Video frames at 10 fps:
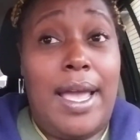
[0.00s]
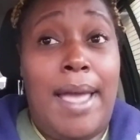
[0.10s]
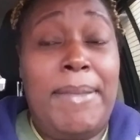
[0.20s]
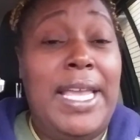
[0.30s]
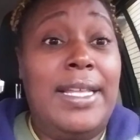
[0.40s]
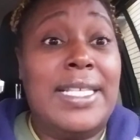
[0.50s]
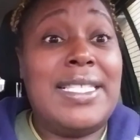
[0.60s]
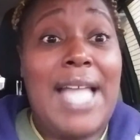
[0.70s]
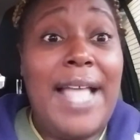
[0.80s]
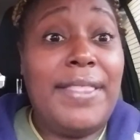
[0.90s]
I mean, it's
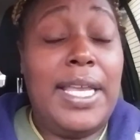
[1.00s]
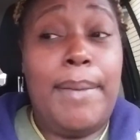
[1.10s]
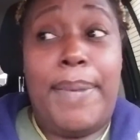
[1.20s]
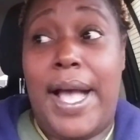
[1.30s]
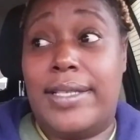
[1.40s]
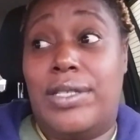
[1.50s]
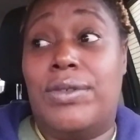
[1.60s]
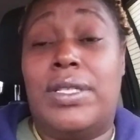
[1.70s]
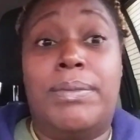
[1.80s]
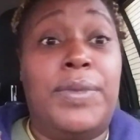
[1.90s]
not the
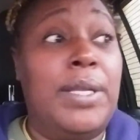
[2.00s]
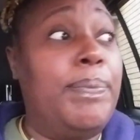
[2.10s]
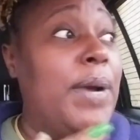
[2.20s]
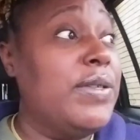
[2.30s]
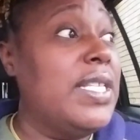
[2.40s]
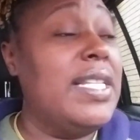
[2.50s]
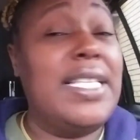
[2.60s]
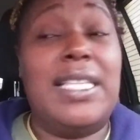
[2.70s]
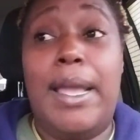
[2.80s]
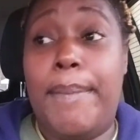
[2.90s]
imposter. The the person
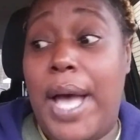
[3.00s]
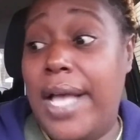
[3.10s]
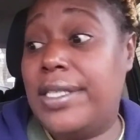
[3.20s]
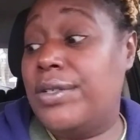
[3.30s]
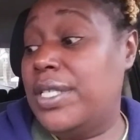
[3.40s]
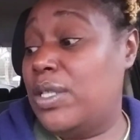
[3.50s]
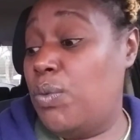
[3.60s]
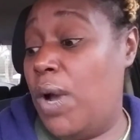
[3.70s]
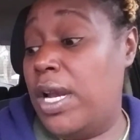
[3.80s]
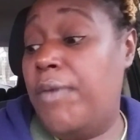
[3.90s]
that's the imposter is the
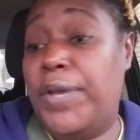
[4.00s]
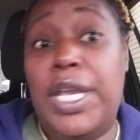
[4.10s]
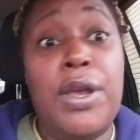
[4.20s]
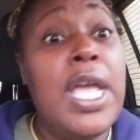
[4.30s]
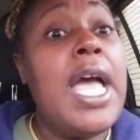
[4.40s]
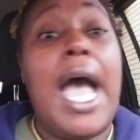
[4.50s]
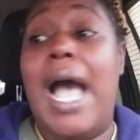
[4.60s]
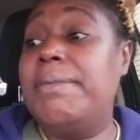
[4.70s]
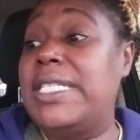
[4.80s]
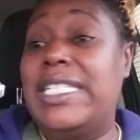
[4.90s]
one over here.
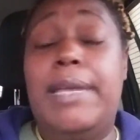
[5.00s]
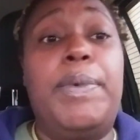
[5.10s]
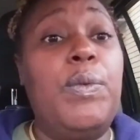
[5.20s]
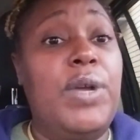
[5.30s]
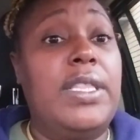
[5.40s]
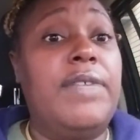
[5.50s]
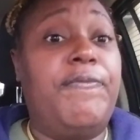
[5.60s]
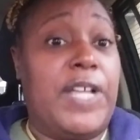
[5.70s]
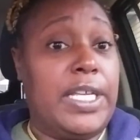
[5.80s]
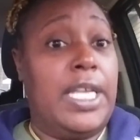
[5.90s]
I'm sleeping with the
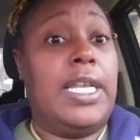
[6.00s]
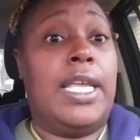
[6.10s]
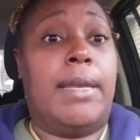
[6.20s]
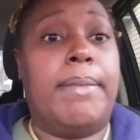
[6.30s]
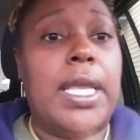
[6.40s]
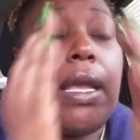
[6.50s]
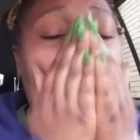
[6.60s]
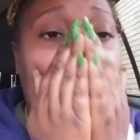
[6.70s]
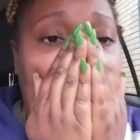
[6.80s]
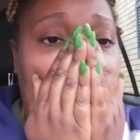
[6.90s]
fucking enemy.
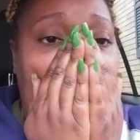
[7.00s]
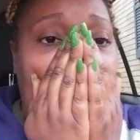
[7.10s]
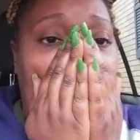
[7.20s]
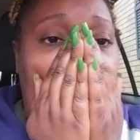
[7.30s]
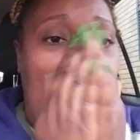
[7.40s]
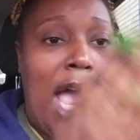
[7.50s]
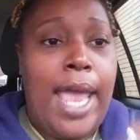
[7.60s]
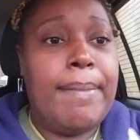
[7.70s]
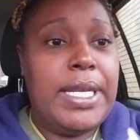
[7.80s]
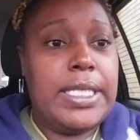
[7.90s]

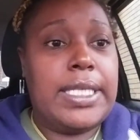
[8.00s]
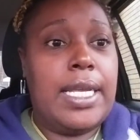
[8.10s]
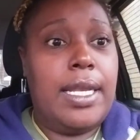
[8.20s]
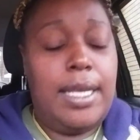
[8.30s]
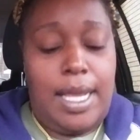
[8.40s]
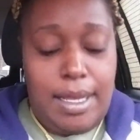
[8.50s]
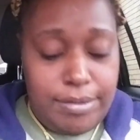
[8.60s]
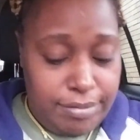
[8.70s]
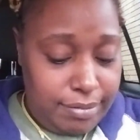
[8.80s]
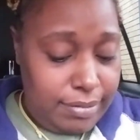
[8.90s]
I ain't mean to say that,
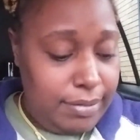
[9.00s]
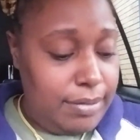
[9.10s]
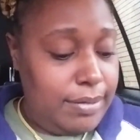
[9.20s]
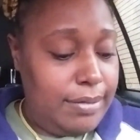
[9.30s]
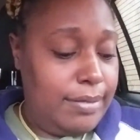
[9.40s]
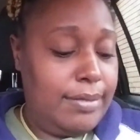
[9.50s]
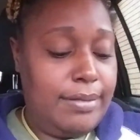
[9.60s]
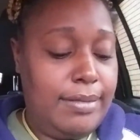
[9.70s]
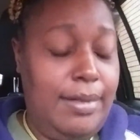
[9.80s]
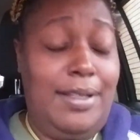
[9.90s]

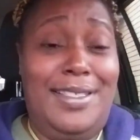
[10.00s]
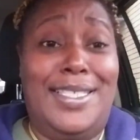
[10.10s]
y'all.